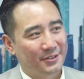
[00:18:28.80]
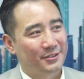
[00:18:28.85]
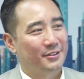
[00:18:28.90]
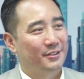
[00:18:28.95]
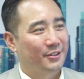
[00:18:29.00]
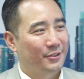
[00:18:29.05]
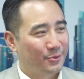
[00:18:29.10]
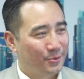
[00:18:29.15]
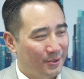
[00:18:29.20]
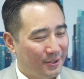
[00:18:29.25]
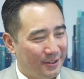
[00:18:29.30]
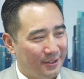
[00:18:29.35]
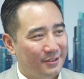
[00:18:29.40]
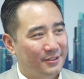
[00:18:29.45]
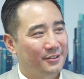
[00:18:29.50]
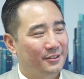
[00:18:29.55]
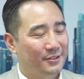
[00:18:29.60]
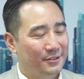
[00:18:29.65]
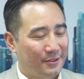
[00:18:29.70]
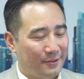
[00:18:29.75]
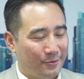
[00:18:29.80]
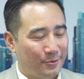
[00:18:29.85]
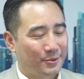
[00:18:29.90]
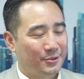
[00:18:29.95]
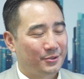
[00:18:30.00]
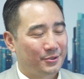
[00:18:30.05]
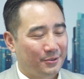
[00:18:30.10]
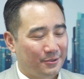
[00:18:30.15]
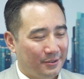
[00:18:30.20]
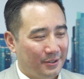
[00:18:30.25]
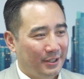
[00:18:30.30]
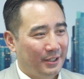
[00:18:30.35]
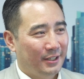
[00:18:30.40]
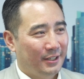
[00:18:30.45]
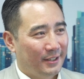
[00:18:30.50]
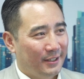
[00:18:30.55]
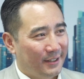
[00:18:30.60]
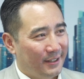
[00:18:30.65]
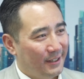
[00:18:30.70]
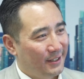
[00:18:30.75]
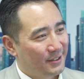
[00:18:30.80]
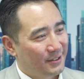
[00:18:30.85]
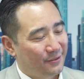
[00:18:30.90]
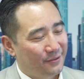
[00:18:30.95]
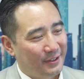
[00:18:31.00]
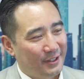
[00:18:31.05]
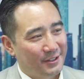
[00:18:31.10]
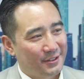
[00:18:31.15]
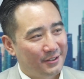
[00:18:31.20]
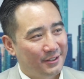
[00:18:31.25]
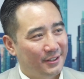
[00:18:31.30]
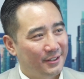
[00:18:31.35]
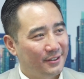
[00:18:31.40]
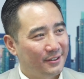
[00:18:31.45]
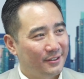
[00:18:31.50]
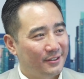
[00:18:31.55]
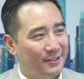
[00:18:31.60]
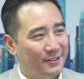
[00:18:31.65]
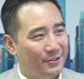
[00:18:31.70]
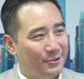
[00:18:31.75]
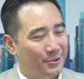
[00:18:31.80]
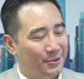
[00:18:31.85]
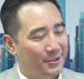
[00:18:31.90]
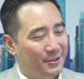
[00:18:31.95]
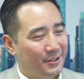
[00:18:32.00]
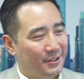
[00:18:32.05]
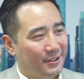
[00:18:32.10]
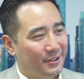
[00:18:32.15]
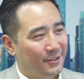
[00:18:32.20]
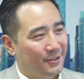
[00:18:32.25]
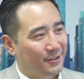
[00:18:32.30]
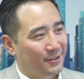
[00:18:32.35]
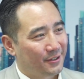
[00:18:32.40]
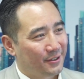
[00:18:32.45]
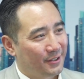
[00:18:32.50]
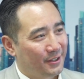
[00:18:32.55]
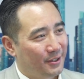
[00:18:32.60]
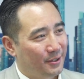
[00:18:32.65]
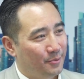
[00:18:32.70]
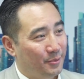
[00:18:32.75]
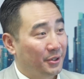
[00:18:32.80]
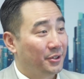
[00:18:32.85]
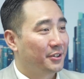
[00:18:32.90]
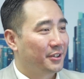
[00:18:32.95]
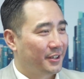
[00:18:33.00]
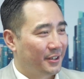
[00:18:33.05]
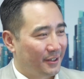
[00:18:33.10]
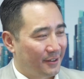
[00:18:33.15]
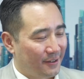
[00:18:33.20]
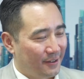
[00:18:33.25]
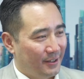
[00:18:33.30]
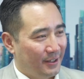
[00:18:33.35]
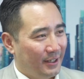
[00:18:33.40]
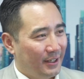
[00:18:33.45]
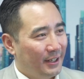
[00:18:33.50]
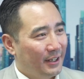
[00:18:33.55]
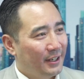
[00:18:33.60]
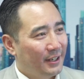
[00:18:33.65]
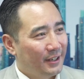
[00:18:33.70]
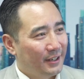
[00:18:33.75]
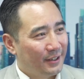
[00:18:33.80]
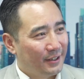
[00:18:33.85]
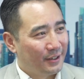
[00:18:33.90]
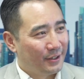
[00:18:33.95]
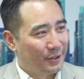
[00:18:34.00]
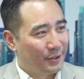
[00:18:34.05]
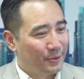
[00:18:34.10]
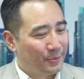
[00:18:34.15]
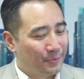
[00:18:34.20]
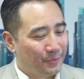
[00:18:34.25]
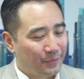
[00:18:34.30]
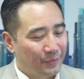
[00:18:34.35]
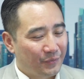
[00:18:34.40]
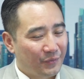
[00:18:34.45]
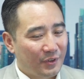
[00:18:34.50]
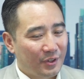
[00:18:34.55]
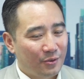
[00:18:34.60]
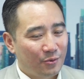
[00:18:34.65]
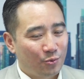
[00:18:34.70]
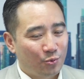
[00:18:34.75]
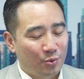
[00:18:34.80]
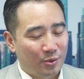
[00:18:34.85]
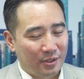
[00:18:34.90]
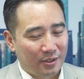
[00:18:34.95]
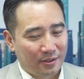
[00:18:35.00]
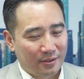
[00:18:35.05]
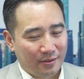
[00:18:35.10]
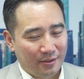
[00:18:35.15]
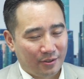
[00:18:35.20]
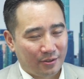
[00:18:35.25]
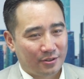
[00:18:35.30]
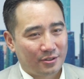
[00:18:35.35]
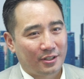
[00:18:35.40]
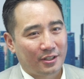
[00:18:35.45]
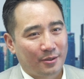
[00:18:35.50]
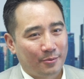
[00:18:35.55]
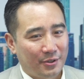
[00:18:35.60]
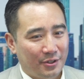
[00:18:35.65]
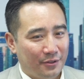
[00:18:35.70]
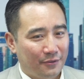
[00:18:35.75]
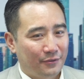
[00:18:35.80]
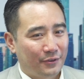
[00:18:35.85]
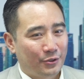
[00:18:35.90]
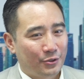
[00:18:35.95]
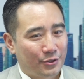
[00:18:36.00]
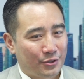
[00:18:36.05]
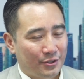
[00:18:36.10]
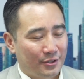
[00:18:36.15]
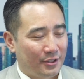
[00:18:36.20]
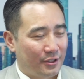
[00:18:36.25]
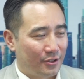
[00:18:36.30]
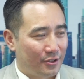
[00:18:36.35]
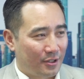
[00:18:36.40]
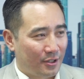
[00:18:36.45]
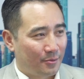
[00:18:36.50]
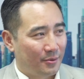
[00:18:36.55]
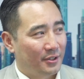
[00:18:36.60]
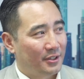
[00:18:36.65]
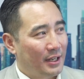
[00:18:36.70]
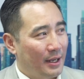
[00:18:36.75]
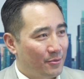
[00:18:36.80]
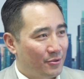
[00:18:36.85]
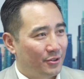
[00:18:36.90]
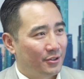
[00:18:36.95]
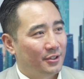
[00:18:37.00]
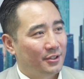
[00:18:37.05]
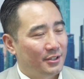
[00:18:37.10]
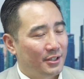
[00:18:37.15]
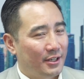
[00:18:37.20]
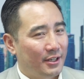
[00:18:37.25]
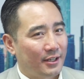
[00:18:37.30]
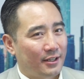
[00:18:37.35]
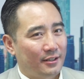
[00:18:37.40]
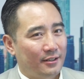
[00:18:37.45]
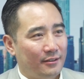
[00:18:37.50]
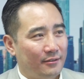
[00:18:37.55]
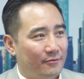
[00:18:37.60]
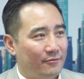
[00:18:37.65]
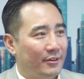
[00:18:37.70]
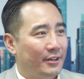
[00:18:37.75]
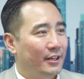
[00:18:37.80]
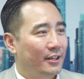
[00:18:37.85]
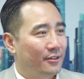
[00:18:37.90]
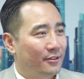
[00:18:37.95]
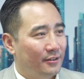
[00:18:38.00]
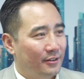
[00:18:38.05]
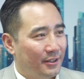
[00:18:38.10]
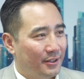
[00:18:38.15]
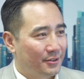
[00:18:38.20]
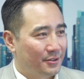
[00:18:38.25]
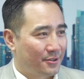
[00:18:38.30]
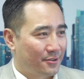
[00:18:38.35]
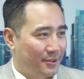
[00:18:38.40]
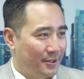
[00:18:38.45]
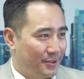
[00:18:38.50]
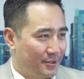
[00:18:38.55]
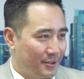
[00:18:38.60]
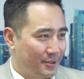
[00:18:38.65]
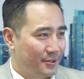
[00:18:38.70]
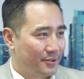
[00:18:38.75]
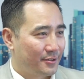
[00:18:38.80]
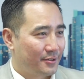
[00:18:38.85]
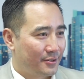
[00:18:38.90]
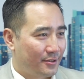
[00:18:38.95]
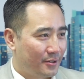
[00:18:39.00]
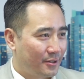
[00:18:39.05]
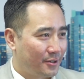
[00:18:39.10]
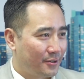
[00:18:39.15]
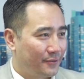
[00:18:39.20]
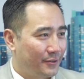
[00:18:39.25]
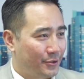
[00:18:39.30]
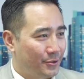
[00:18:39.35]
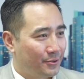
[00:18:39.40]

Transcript: to another one, to another one. So yeah, it's a fascinating journey that you're building here. Talking about the future, then you talk about adaptation to tech, and right now the latest craze is artificial